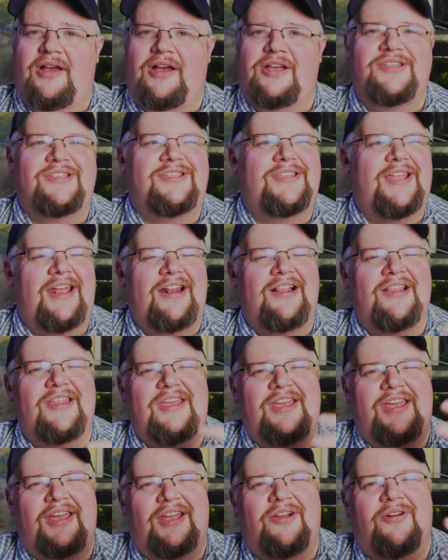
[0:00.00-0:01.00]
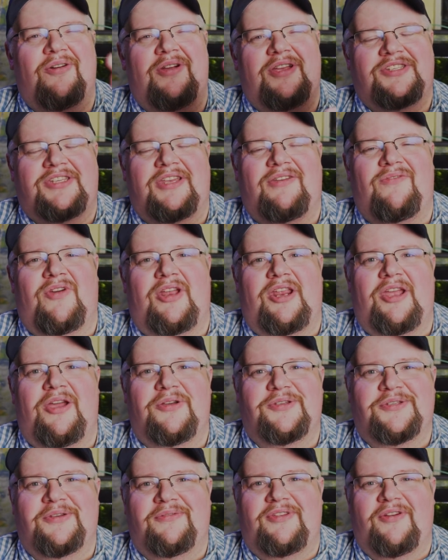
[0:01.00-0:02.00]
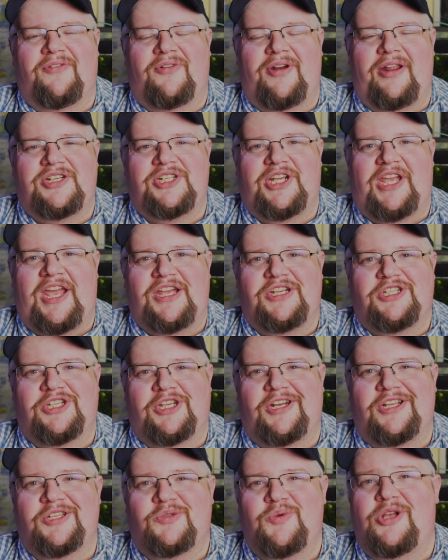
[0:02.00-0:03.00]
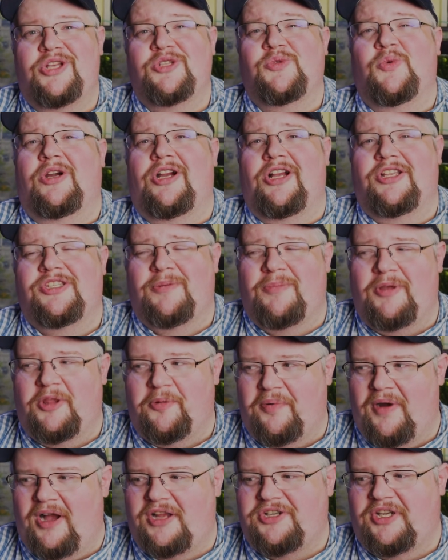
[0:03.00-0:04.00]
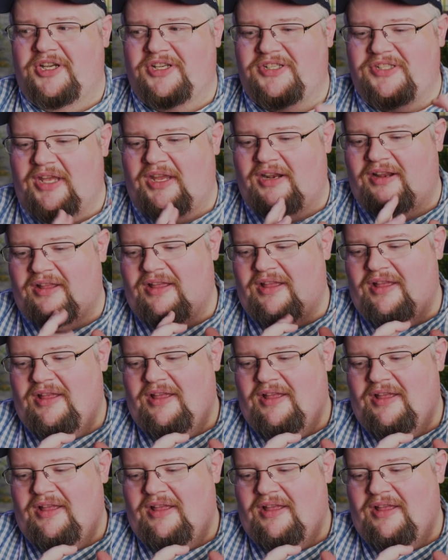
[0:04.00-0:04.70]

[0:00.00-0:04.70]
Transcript: steadily increasing videos of different education, as well as work on some other projects that